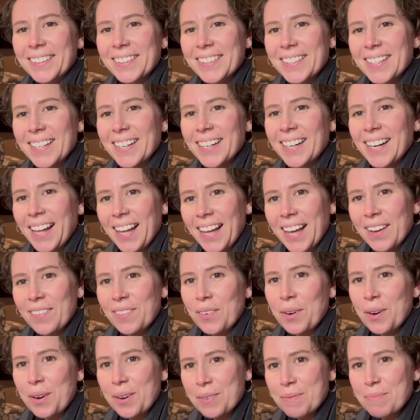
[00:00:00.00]
Didn't I have a
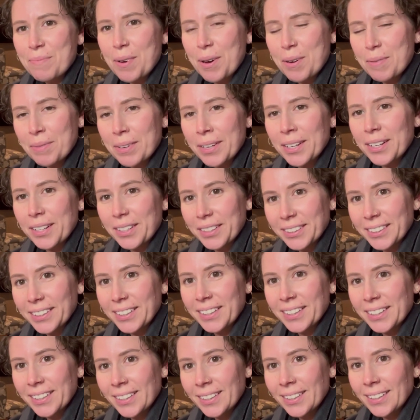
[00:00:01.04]
whole moment
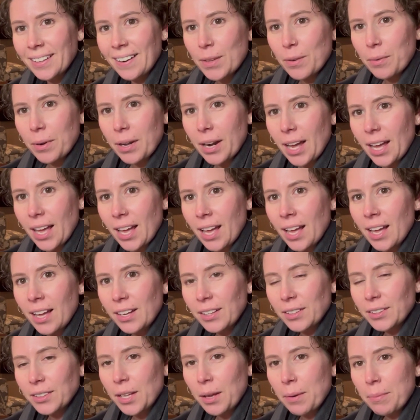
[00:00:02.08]
earlier when I
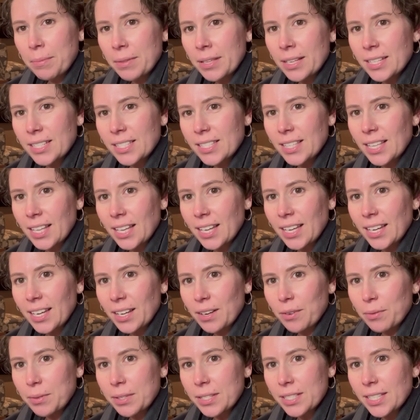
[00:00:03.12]
held up this thing
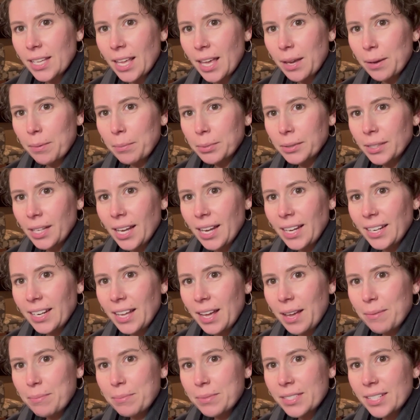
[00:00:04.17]
and was saying blind
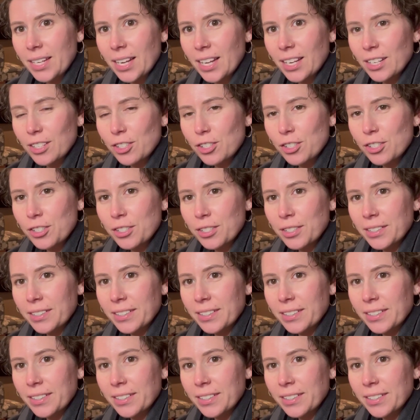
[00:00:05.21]
hem stitch?